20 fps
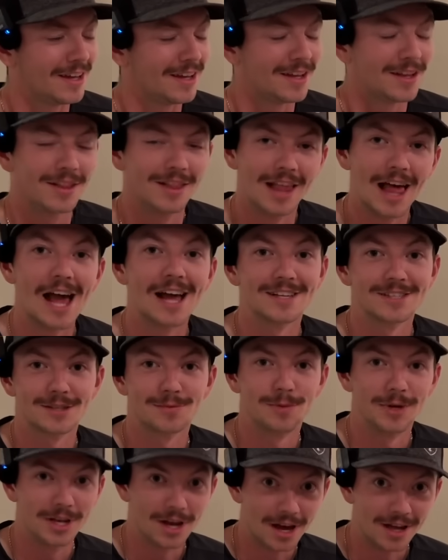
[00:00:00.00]
last
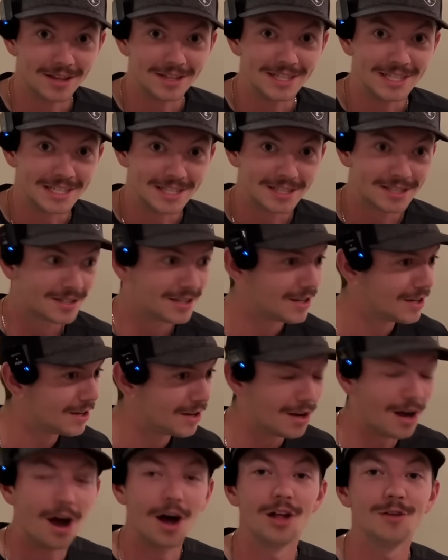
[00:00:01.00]
but not least,
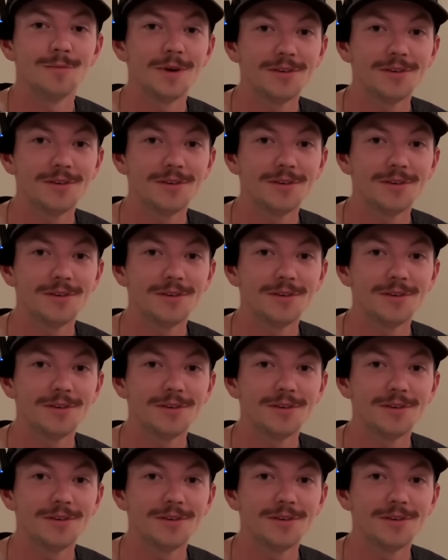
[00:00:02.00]
all my